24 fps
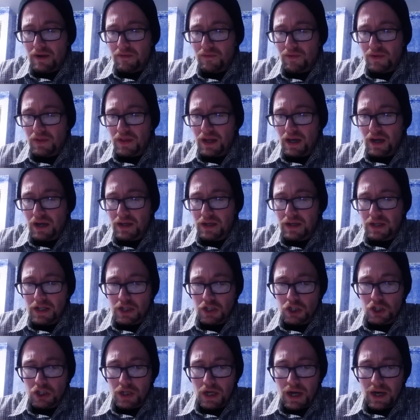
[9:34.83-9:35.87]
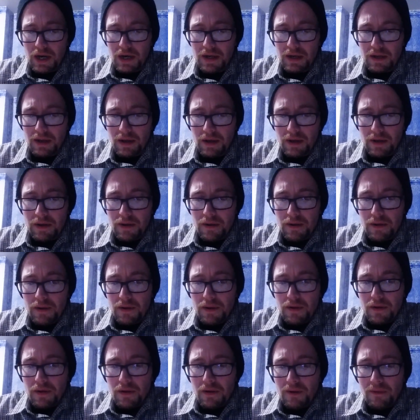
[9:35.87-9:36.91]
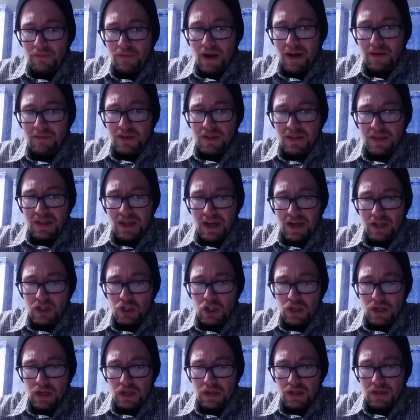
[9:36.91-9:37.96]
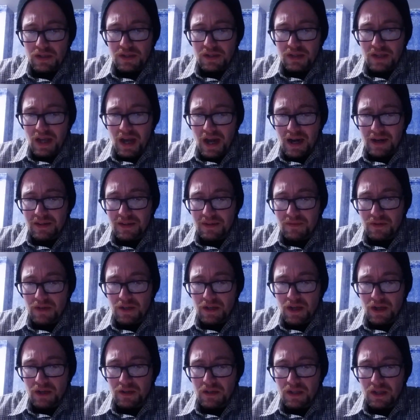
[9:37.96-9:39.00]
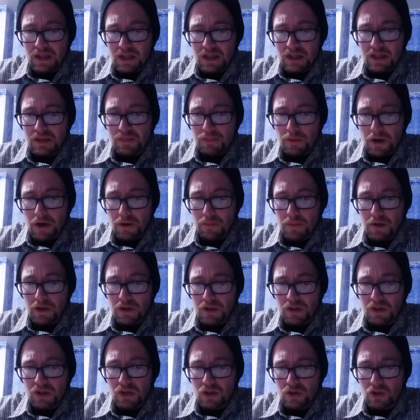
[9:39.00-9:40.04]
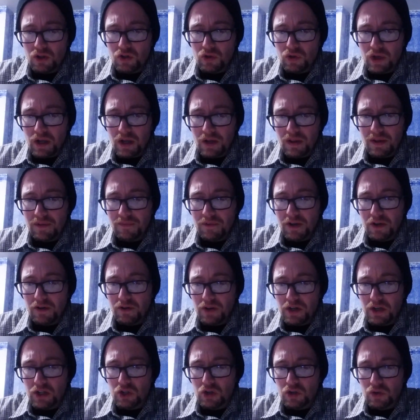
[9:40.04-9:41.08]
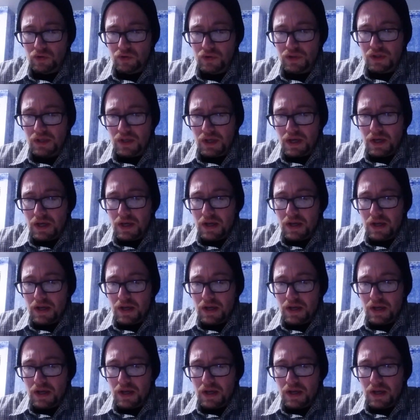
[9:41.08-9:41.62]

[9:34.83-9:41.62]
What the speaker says: For the uninitiated, vivisection is the act of conducting experimental surgery on living creatures